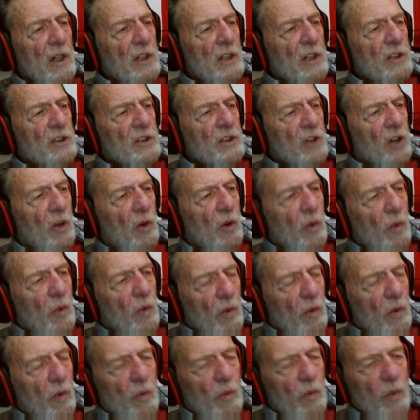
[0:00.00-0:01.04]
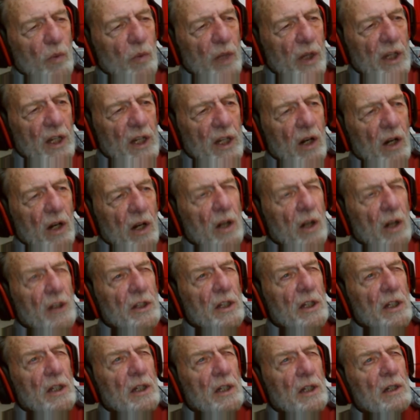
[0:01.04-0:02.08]
So we on
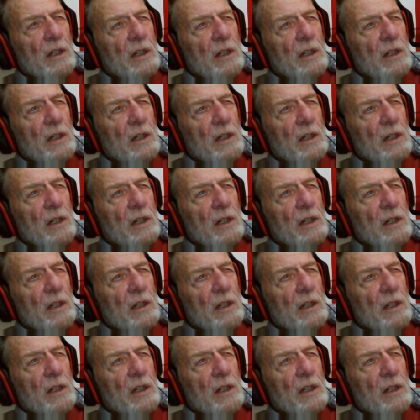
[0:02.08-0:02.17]
the